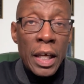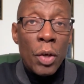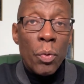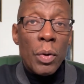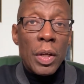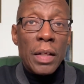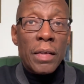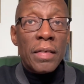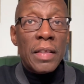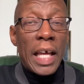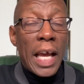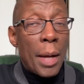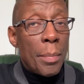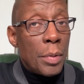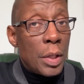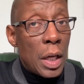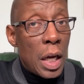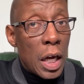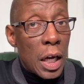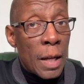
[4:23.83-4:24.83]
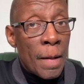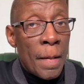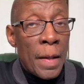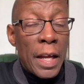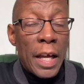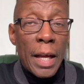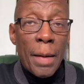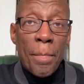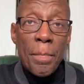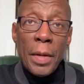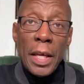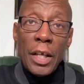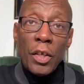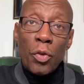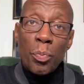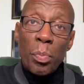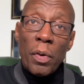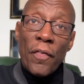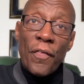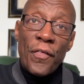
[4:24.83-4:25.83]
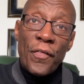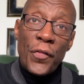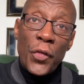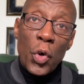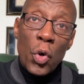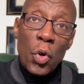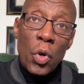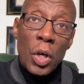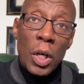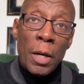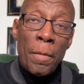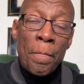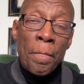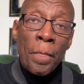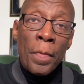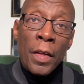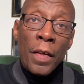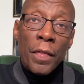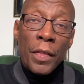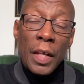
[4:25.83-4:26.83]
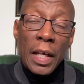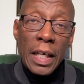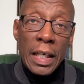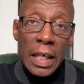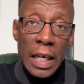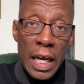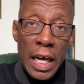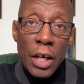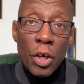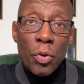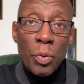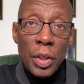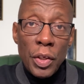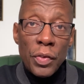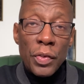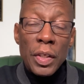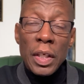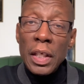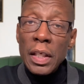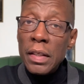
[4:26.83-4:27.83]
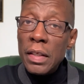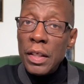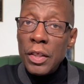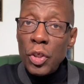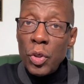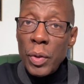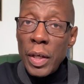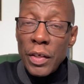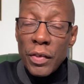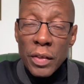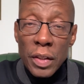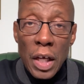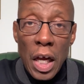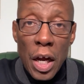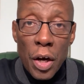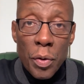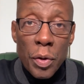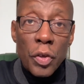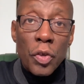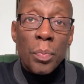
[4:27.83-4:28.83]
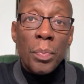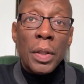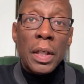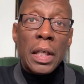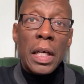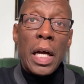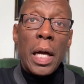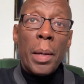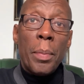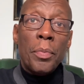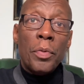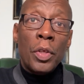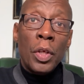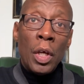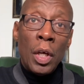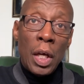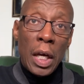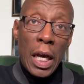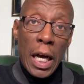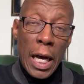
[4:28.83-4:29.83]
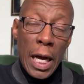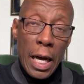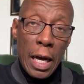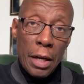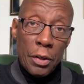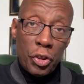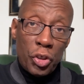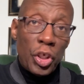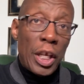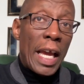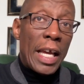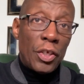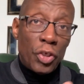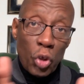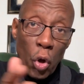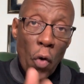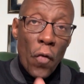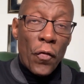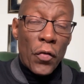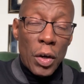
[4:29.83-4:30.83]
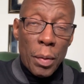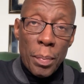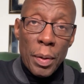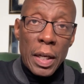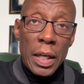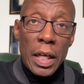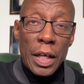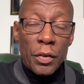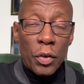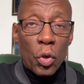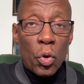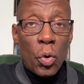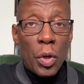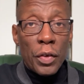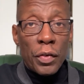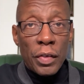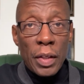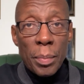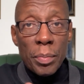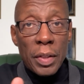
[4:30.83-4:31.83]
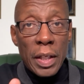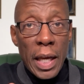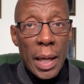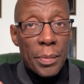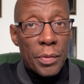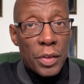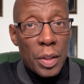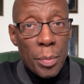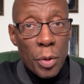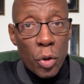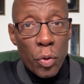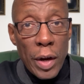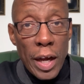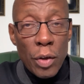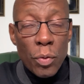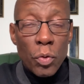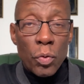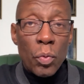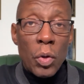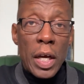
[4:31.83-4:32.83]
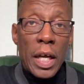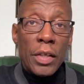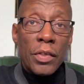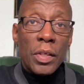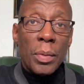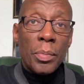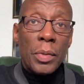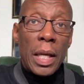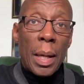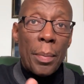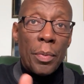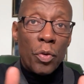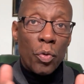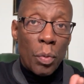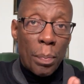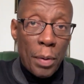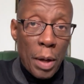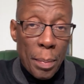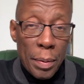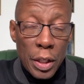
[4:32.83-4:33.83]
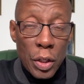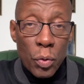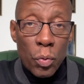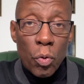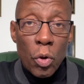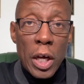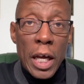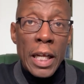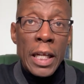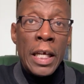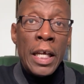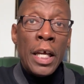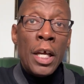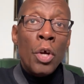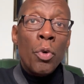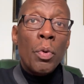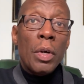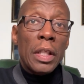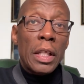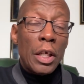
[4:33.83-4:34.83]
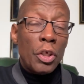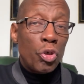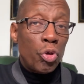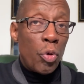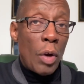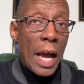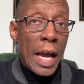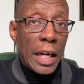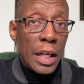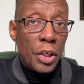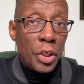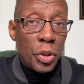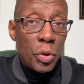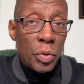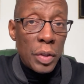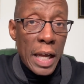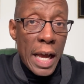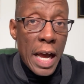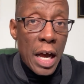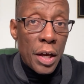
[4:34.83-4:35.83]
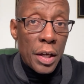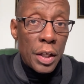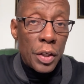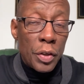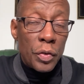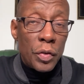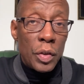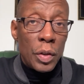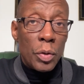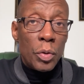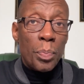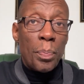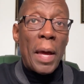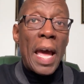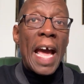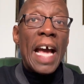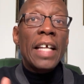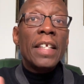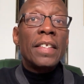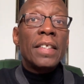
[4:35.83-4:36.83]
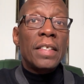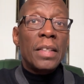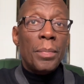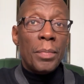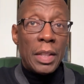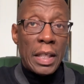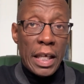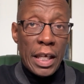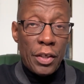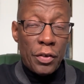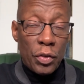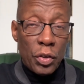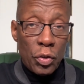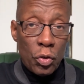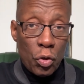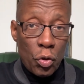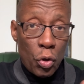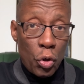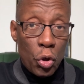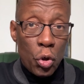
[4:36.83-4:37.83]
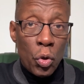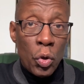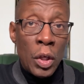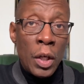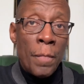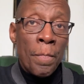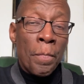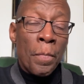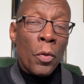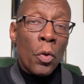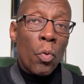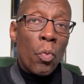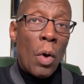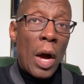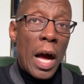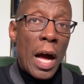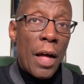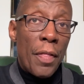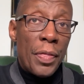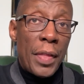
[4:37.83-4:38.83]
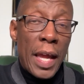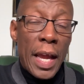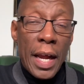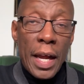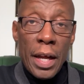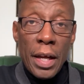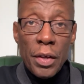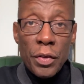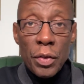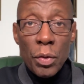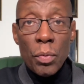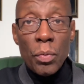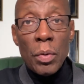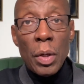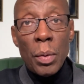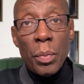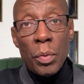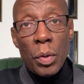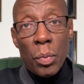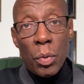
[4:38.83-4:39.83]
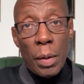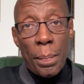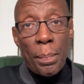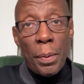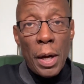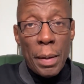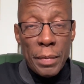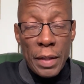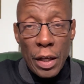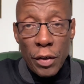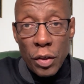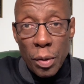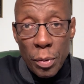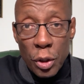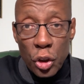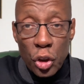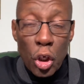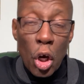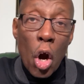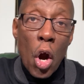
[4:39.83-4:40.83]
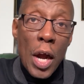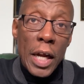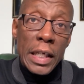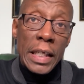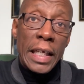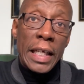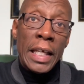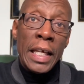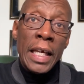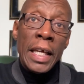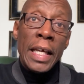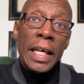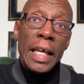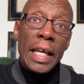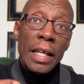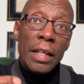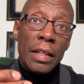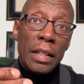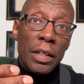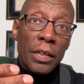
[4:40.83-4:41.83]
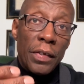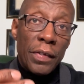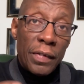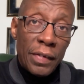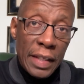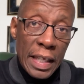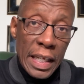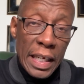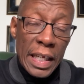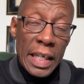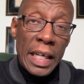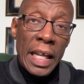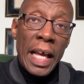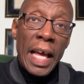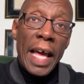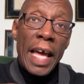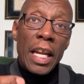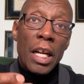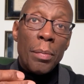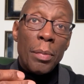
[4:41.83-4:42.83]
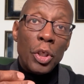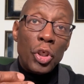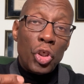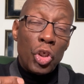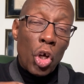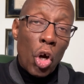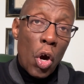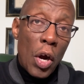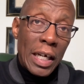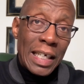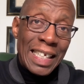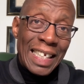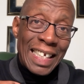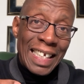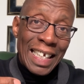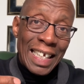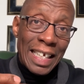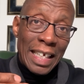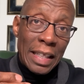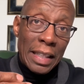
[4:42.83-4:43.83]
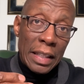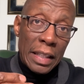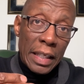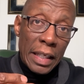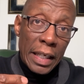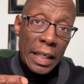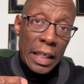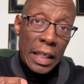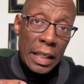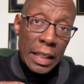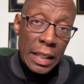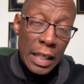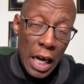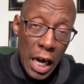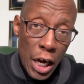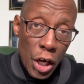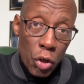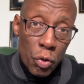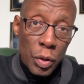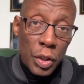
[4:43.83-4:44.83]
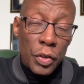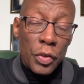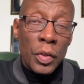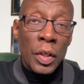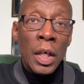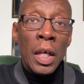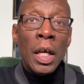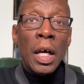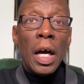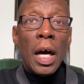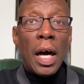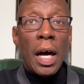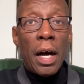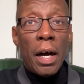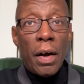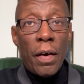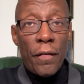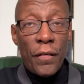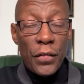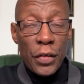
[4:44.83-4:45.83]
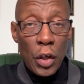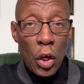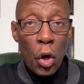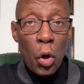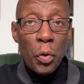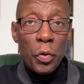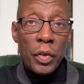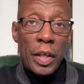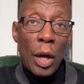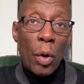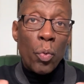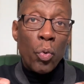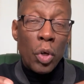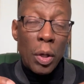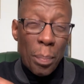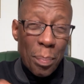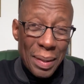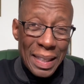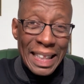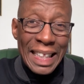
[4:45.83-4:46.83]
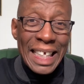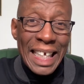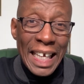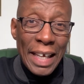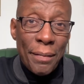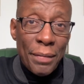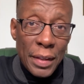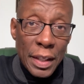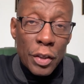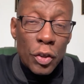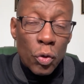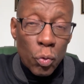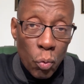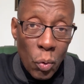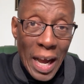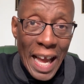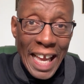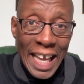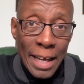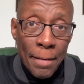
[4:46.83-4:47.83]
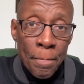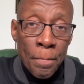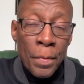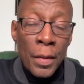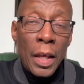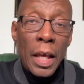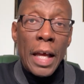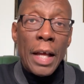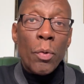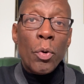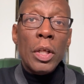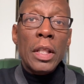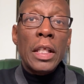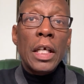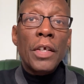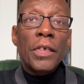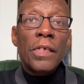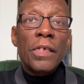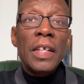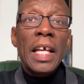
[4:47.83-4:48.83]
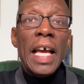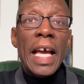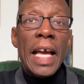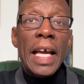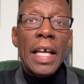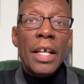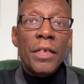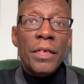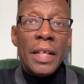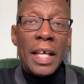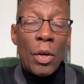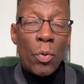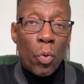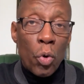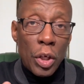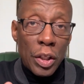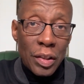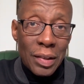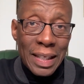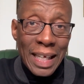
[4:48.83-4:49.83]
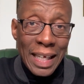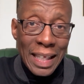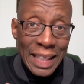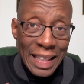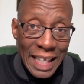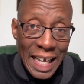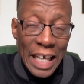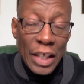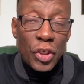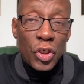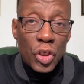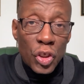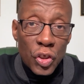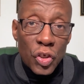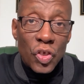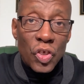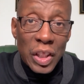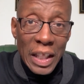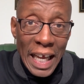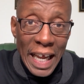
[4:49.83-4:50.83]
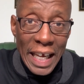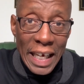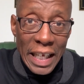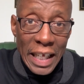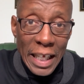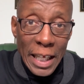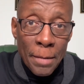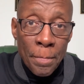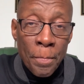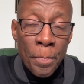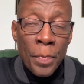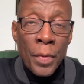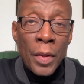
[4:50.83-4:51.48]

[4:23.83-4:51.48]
what is lame duck? It means before the Congress and the U.S. Congress becomes changeover, because of course sometimes Democrat would run, sometimes Republican would run. What they're trying to do now is to pass some things through while there is there's a majority in the Senate and a majority in the Congress of those that would believe this way. And what they're saying is they're legislating